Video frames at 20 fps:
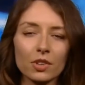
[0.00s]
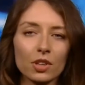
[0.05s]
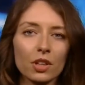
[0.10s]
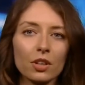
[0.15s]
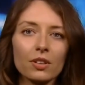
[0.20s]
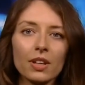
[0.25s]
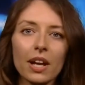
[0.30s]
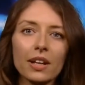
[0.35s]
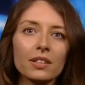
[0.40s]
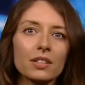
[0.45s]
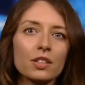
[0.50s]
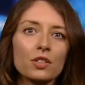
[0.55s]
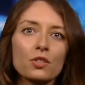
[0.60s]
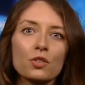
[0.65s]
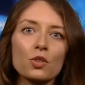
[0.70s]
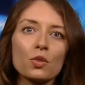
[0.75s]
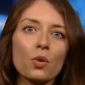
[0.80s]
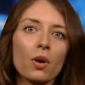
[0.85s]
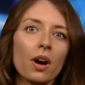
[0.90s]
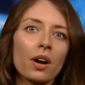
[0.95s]
collected
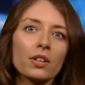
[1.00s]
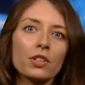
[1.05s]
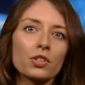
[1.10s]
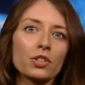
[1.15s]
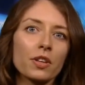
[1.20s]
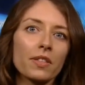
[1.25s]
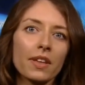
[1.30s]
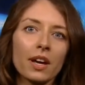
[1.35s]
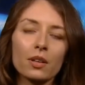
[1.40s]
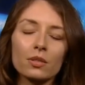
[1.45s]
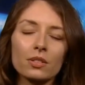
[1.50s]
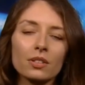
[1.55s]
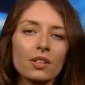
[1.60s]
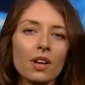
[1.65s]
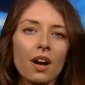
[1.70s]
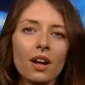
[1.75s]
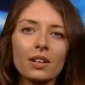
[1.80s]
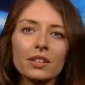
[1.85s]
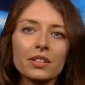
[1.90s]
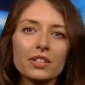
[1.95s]

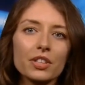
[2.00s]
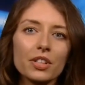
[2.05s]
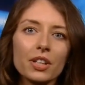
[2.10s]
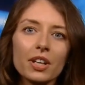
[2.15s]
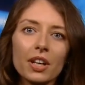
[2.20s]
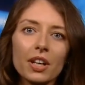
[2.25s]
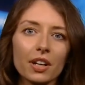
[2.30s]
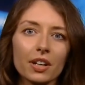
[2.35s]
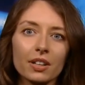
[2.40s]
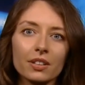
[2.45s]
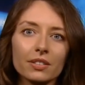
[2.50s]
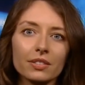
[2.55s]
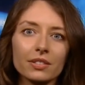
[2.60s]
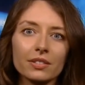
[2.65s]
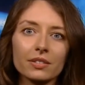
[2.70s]
$200,000 a year,